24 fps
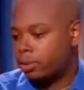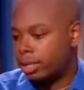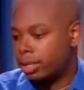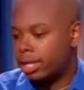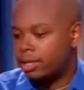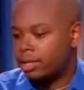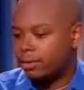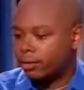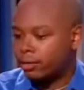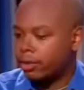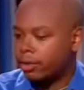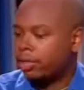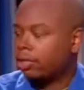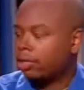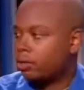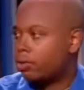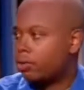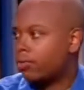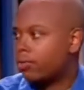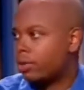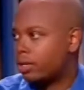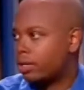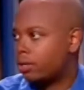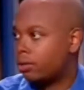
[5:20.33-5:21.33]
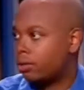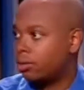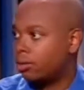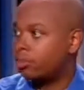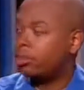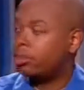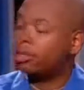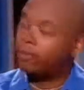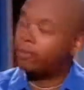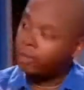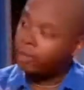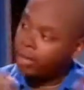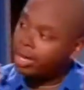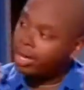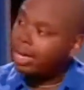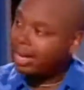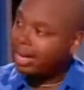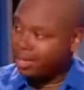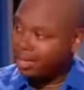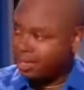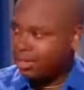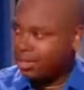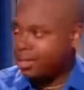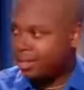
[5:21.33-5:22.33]
It has a very low threshold, but a very
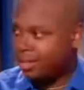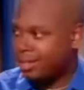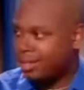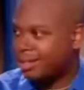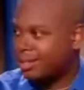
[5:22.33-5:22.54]
high ceiling.